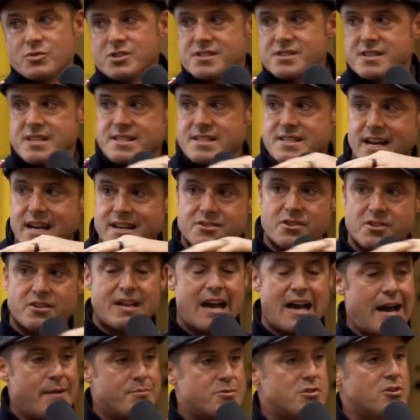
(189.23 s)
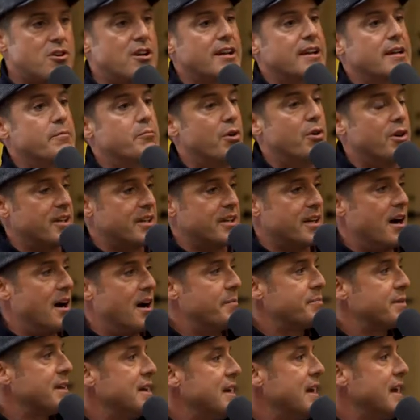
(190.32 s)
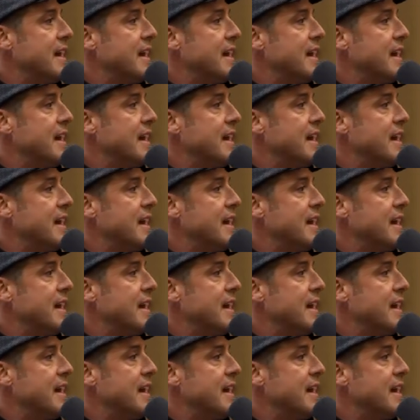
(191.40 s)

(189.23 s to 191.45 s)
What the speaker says: which these guys are capturing and putting up.